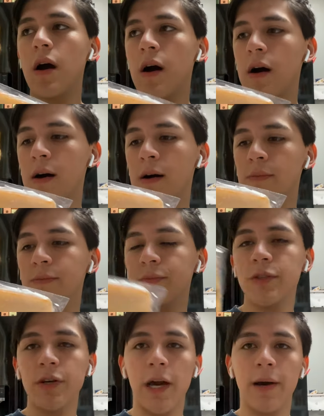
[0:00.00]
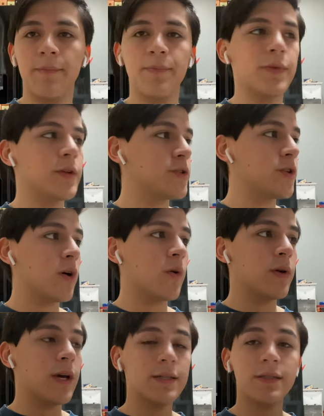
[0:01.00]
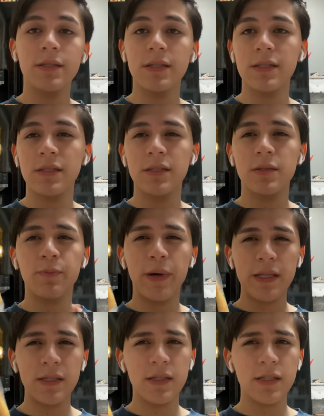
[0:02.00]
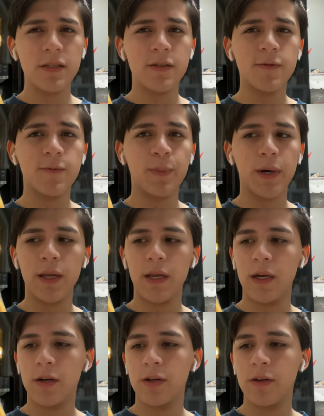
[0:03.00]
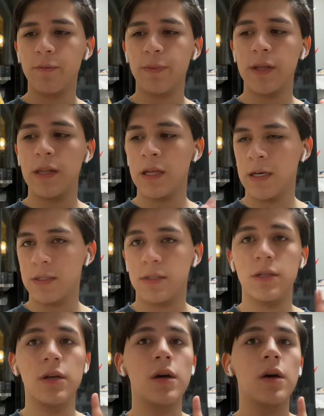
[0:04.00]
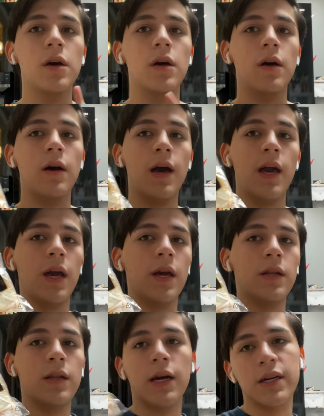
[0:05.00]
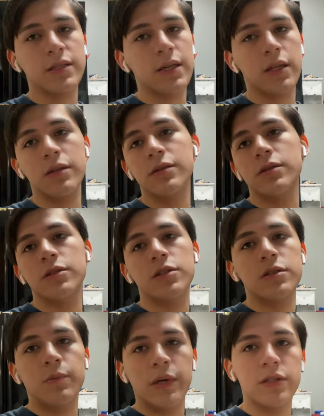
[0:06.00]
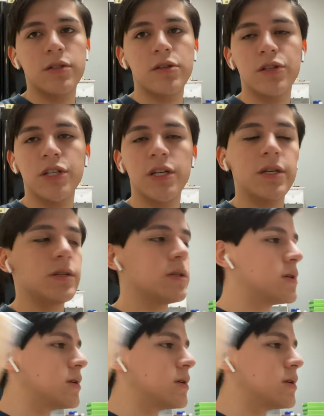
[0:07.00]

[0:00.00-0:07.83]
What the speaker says: So yeah, so yes, it's expensive, but it could have been less. And like I said, this is just Munster cheese.